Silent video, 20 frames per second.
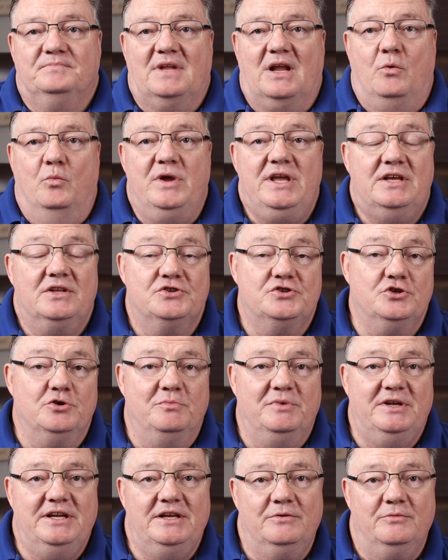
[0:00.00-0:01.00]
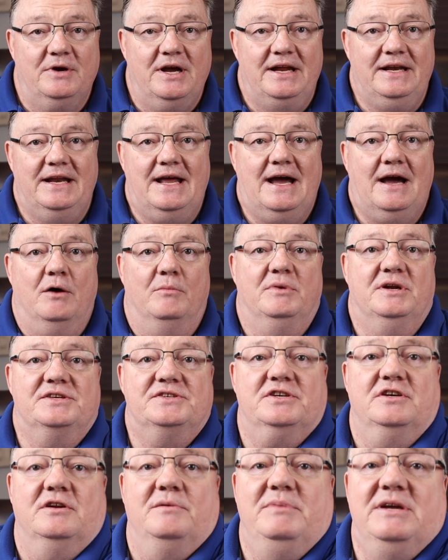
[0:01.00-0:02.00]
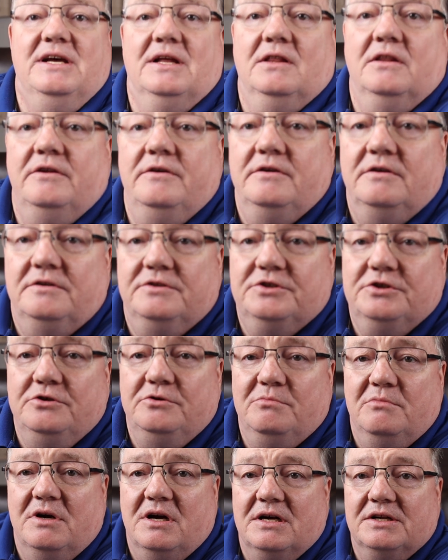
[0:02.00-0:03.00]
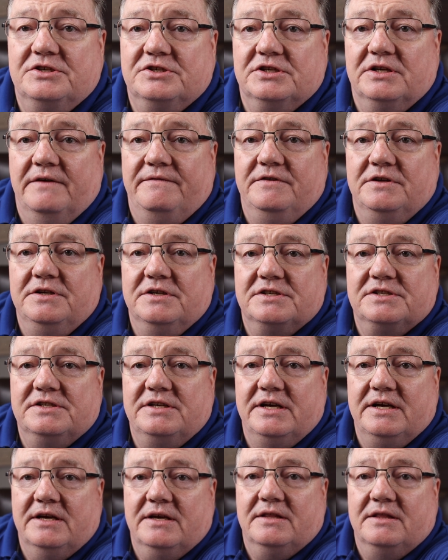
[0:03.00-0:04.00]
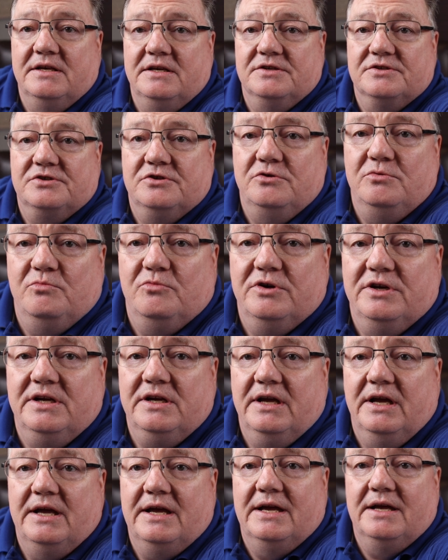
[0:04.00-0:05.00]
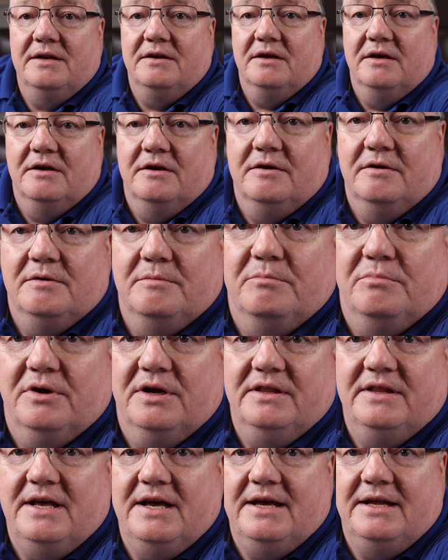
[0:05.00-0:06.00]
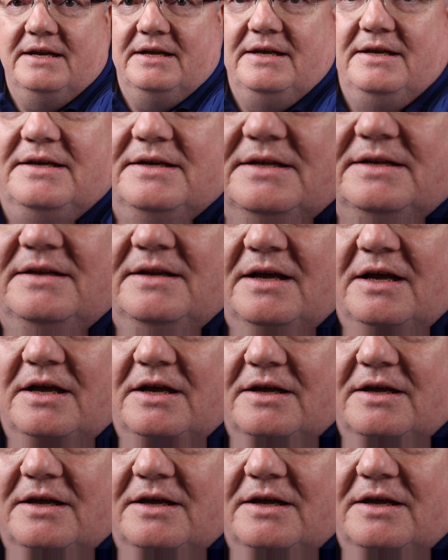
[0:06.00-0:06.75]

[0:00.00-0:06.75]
We can zoom it in right now, but it's going to be a little too much. If you just take the zoom ring and bring that in,